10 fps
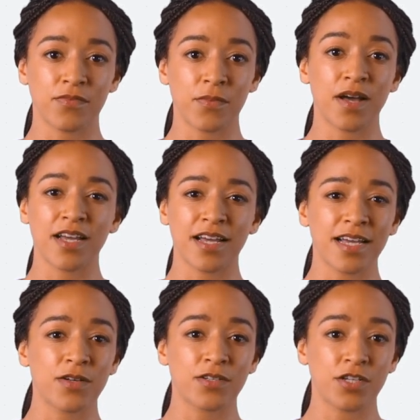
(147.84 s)
By
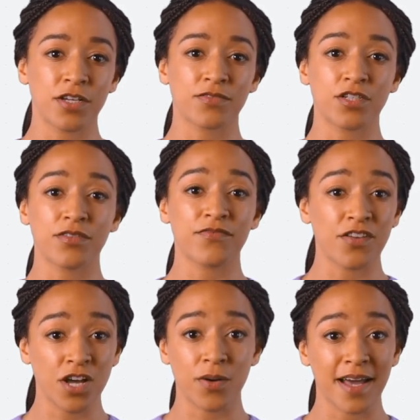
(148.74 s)
clicking on a node, you can
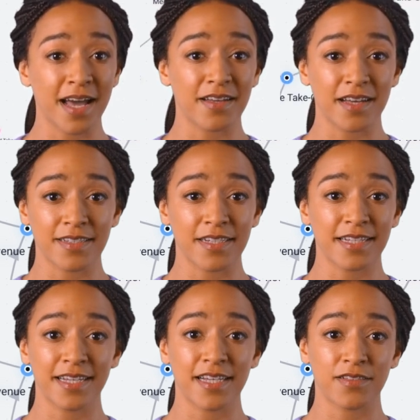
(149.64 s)
view and analyze the
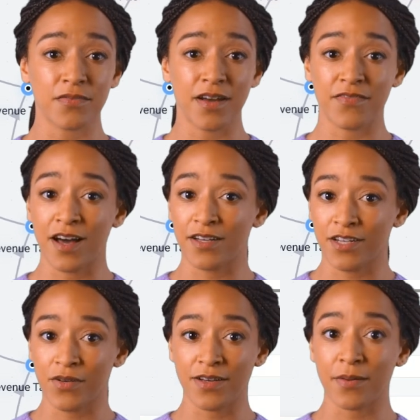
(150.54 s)
details of that
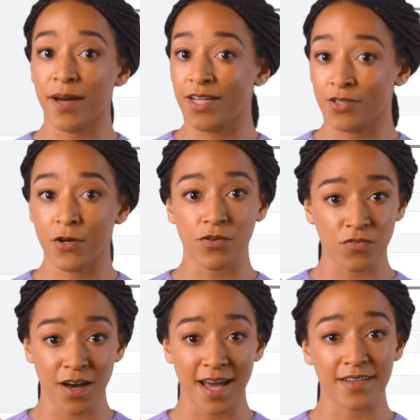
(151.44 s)
value in the panel on the
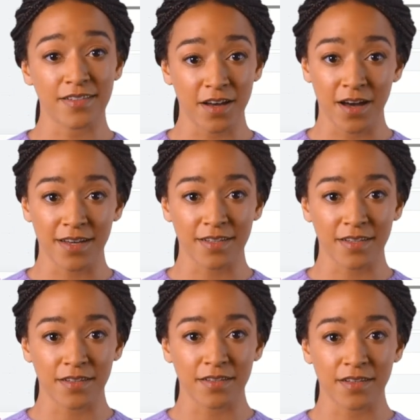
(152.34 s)
right-hand side.
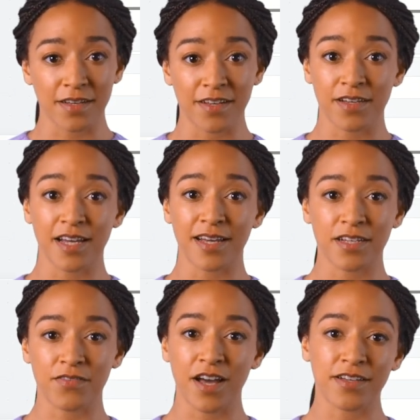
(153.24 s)
The
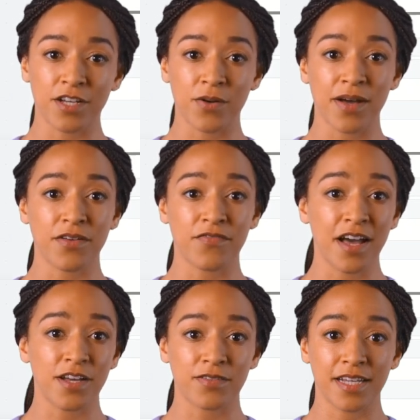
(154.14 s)
selected value and the
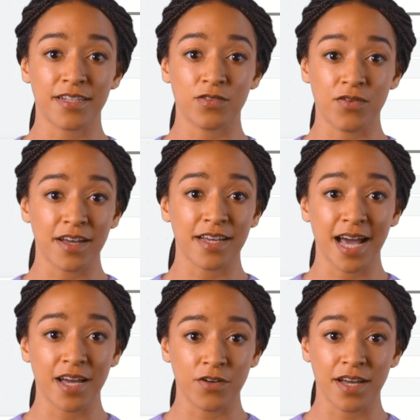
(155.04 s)
values it is
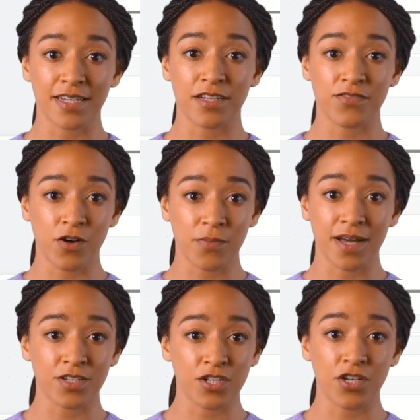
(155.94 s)
directly aggregated from
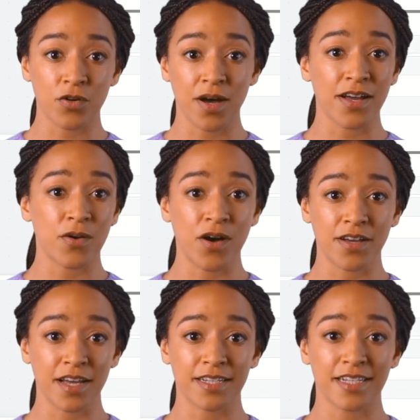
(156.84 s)
and to are now
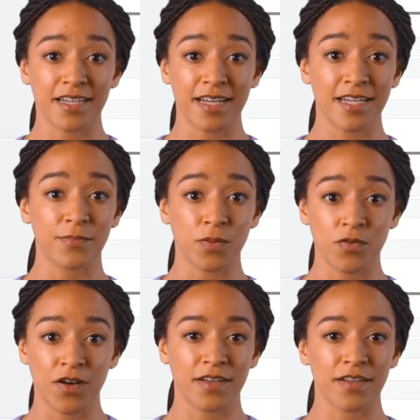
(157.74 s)
highlighted in the
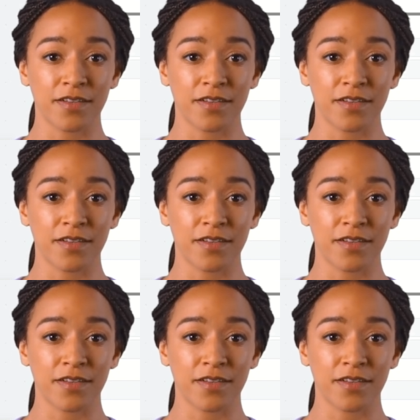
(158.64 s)
Explorer.